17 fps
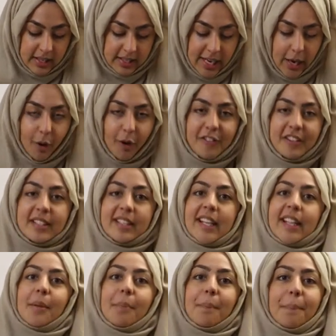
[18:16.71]
Now,
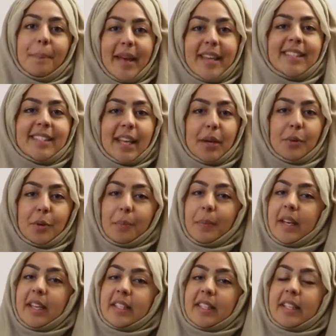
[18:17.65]
obviously the best thing would
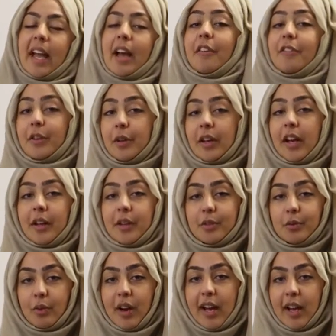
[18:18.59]
be to get a few
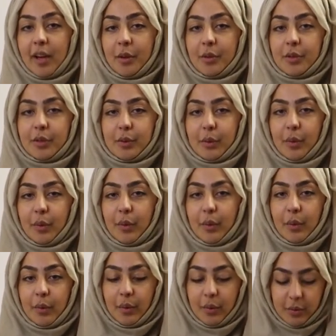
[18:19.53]
girls round
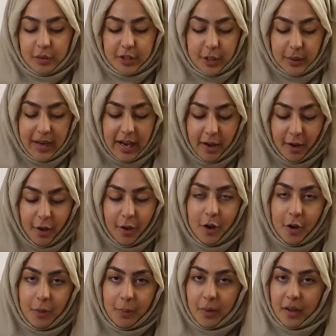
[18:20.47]
or do it at
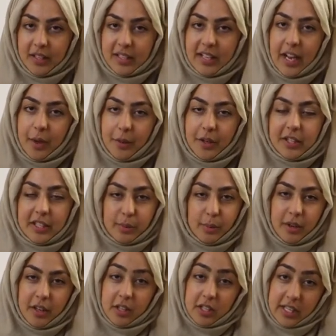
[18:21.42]
home on a day where you just
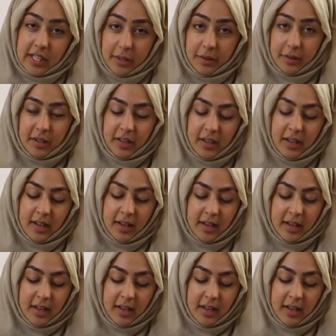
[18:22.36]
wanna chill